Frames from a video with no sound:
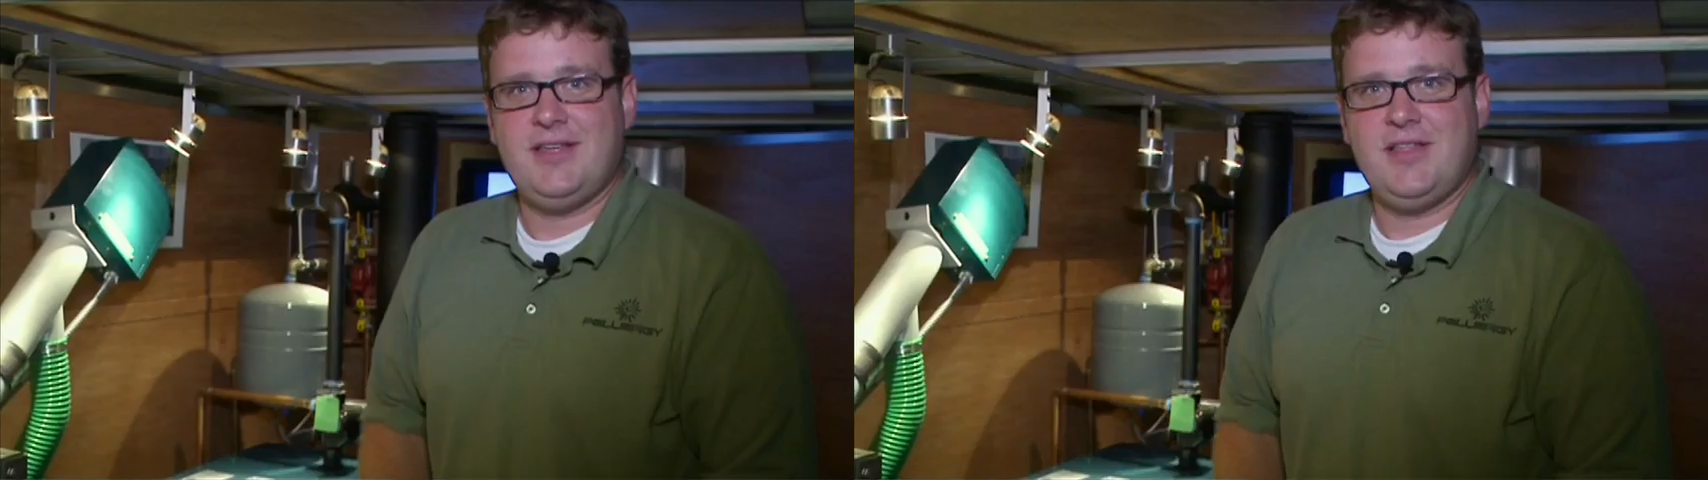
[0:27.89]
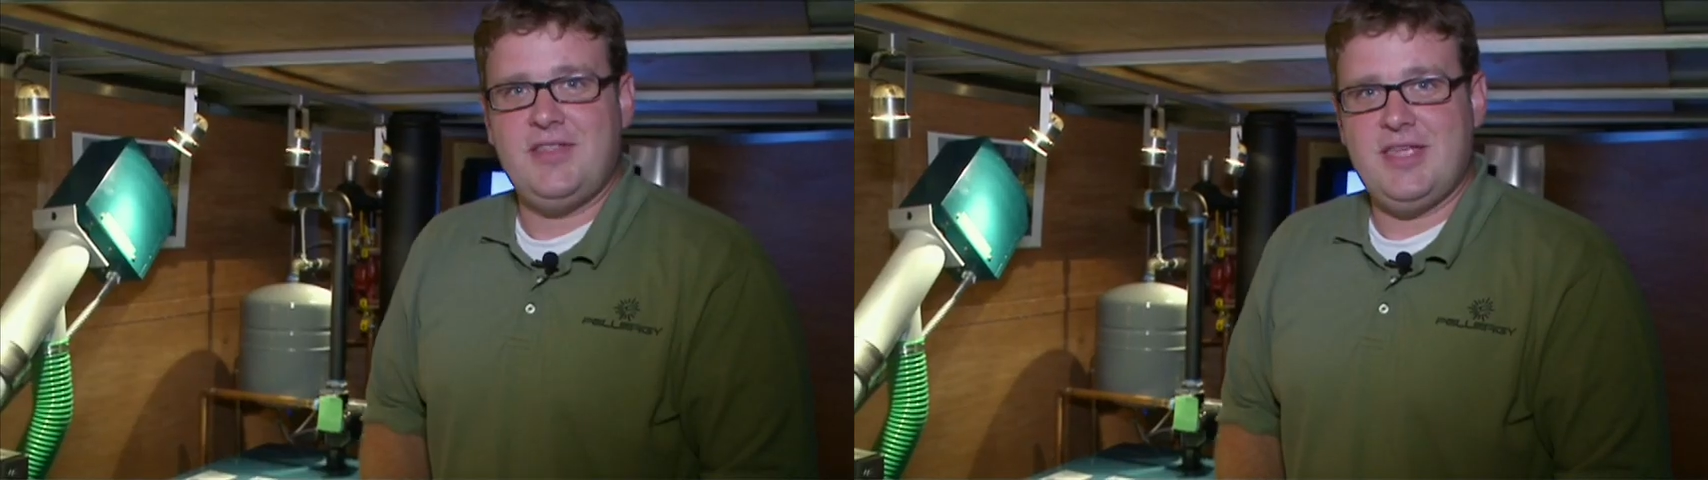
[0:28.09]

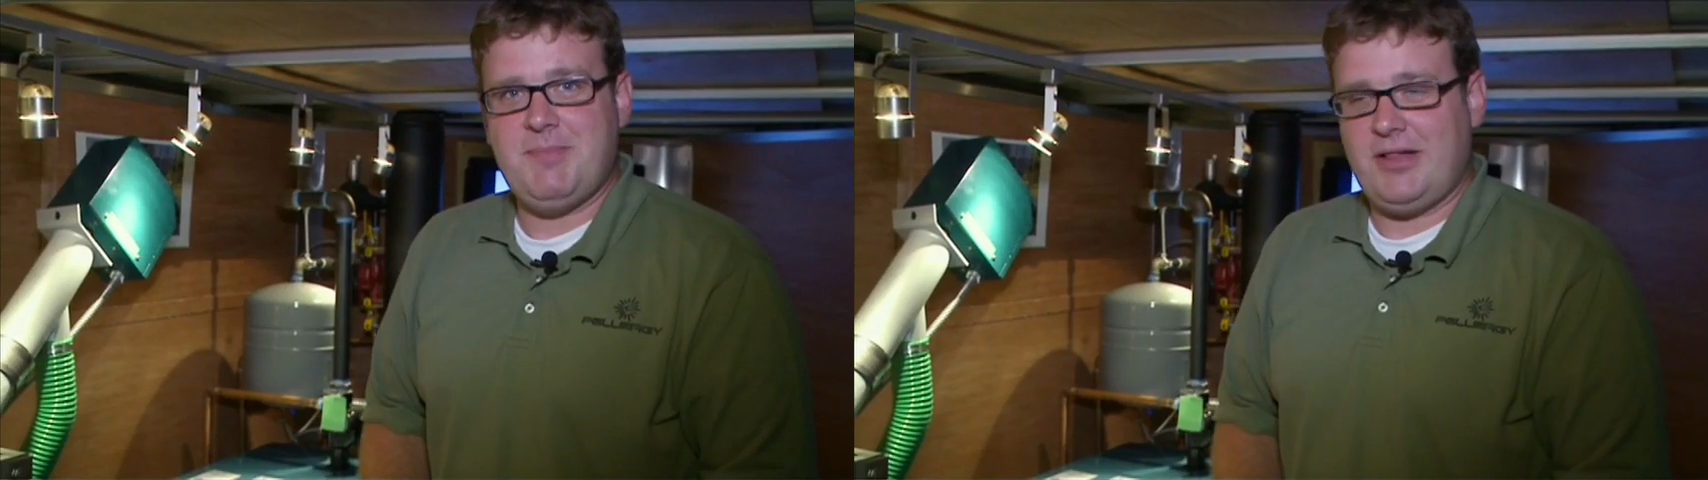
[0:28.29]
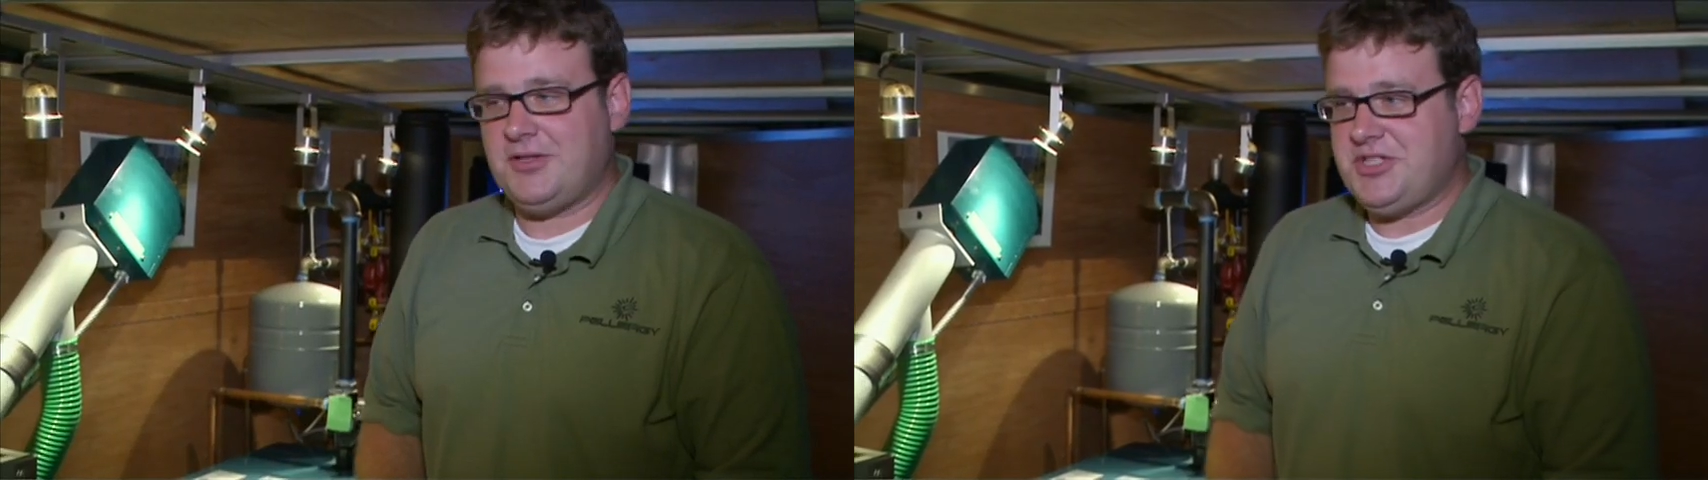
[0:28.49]
The
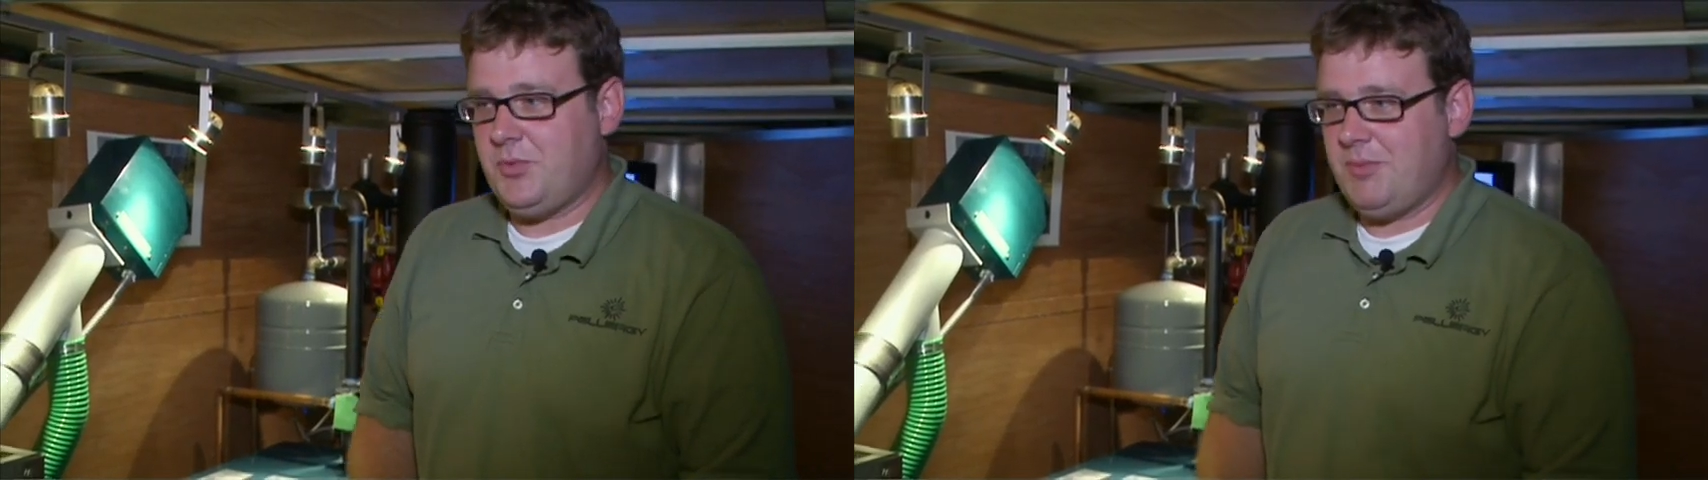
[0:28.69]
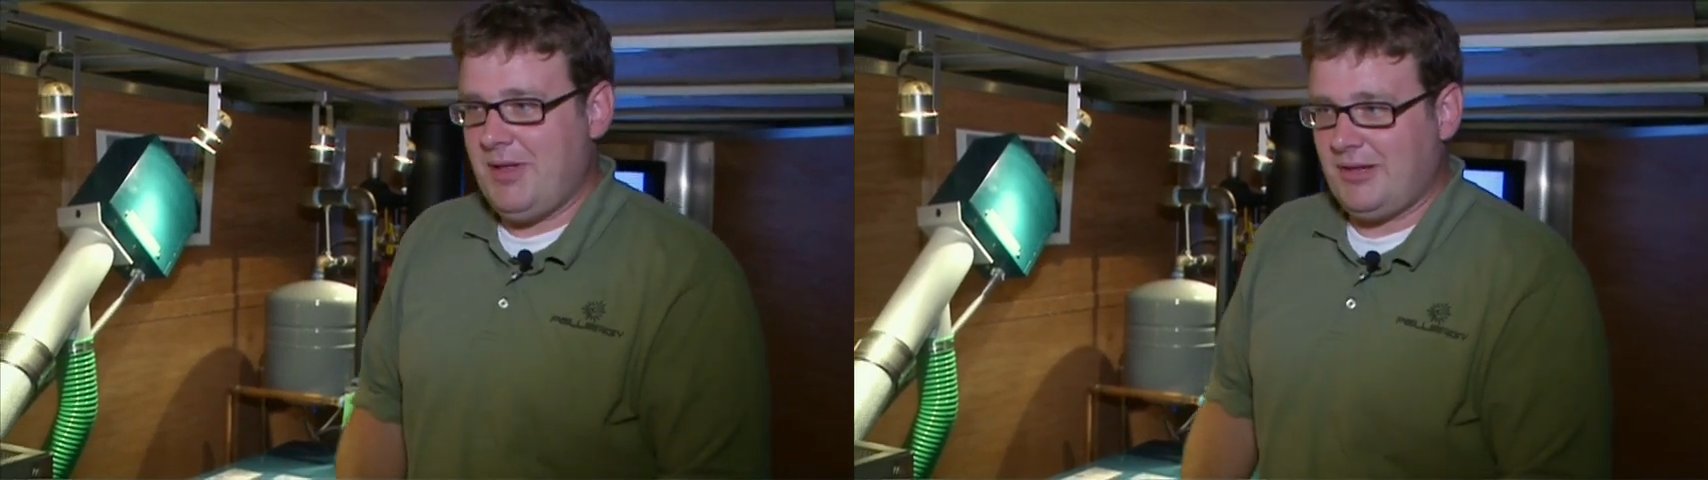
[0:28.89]
Pellergy
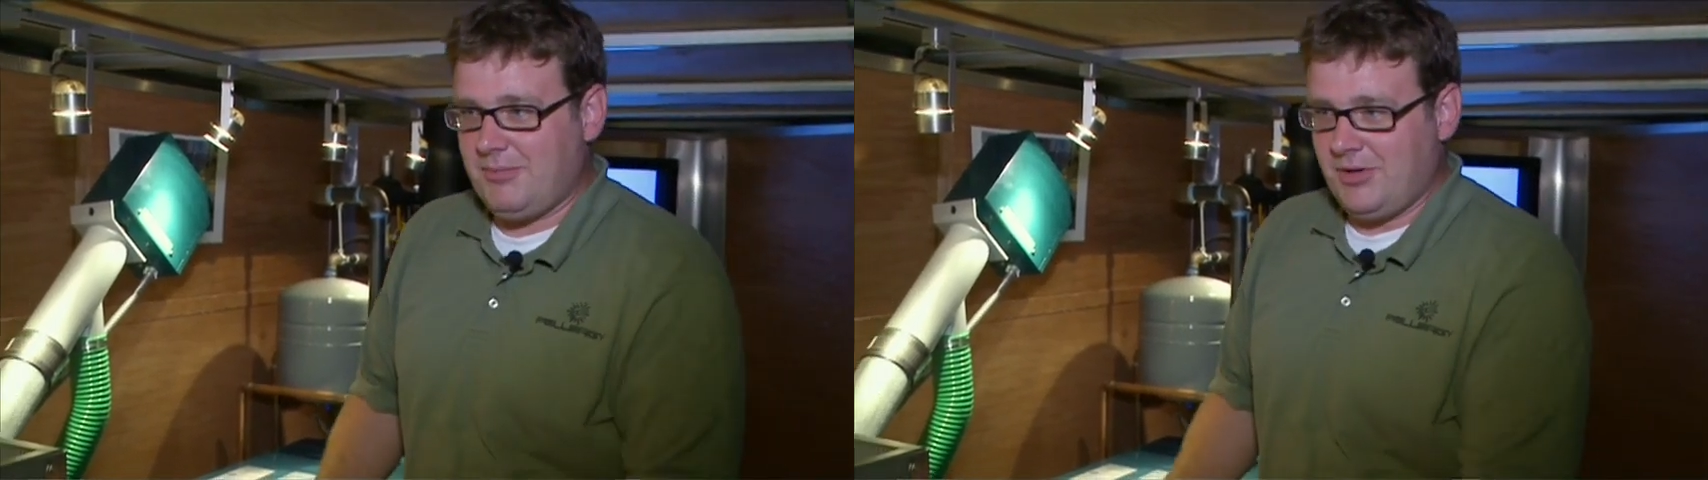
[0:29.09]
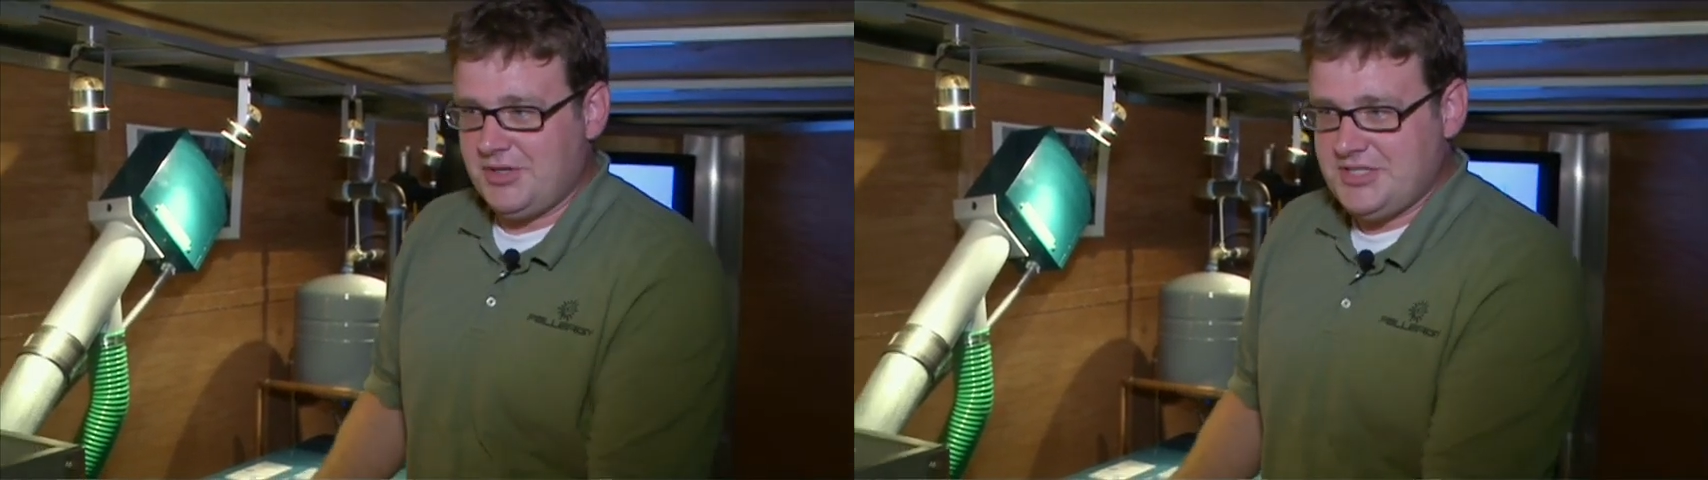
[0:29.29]
wood pellet
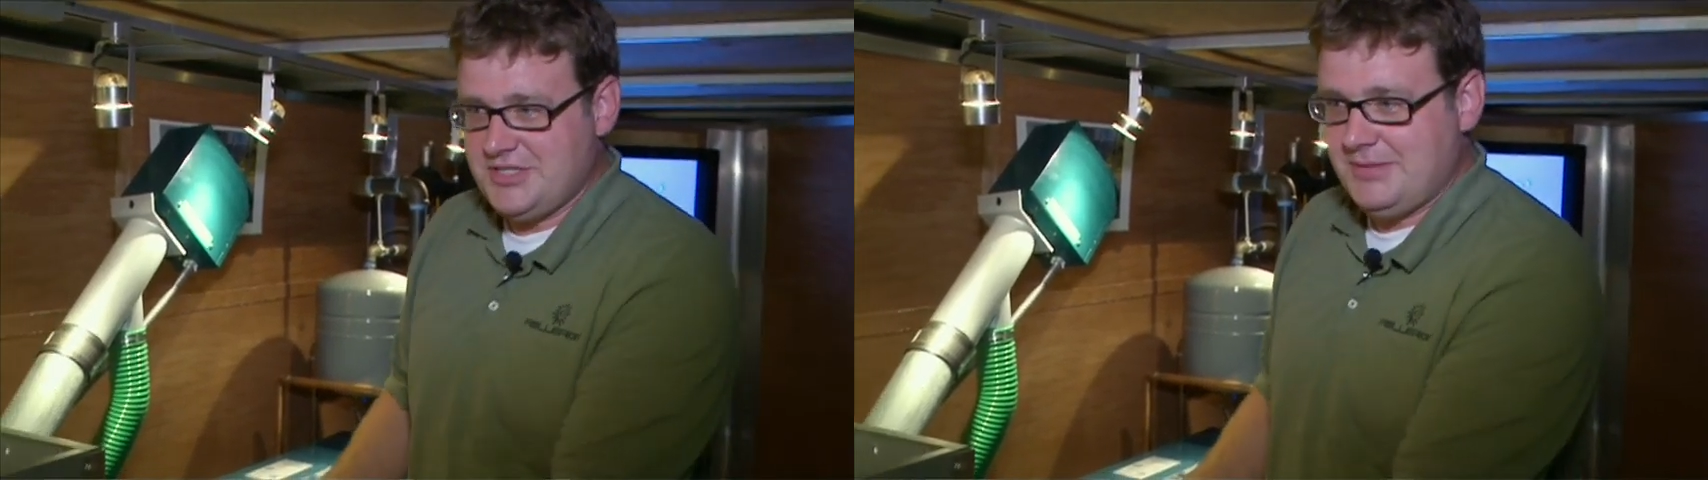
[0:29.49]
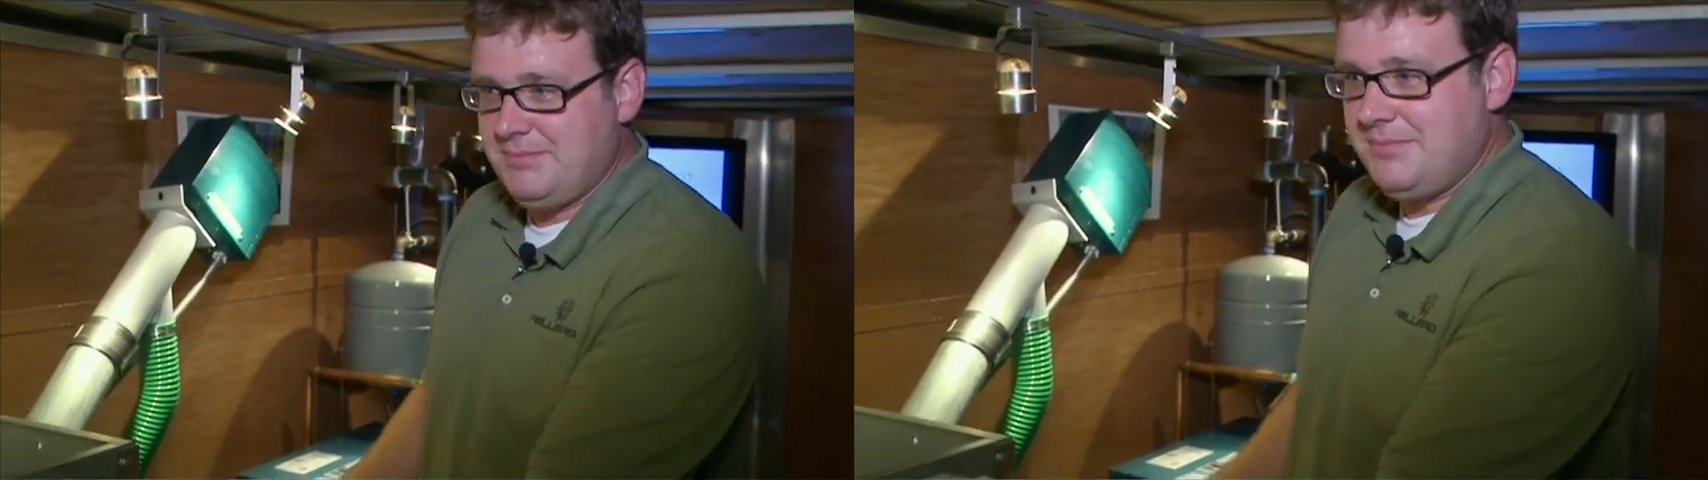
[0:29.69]
burner
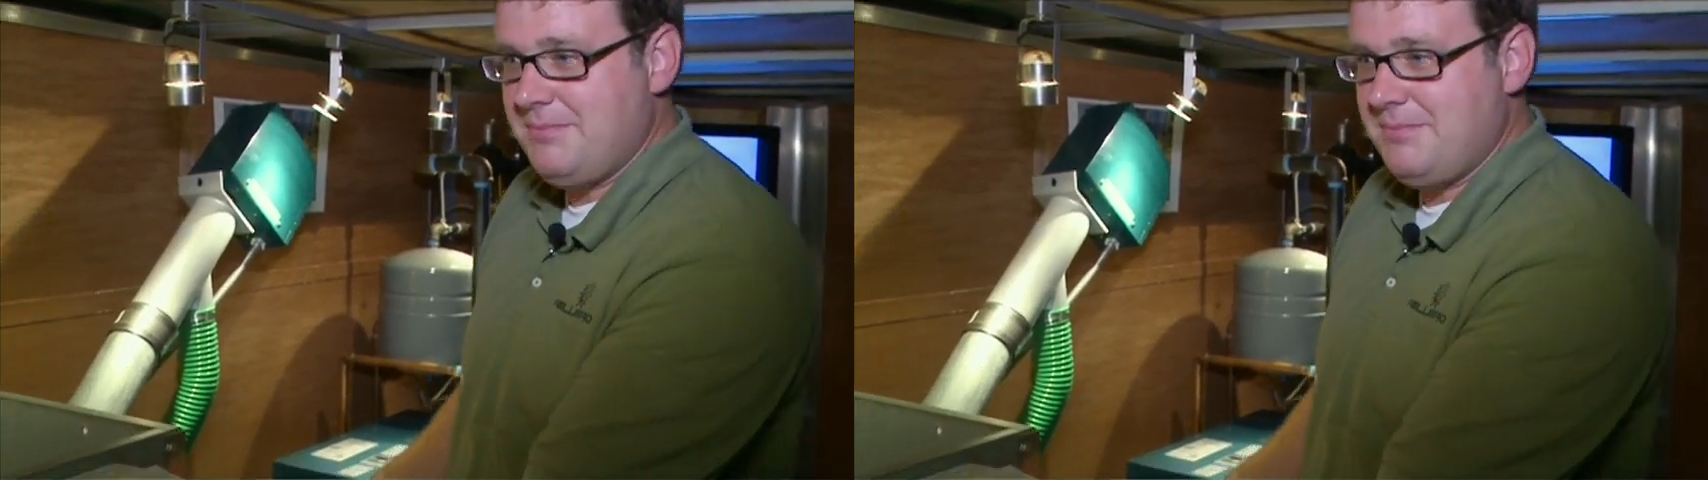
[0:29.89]
system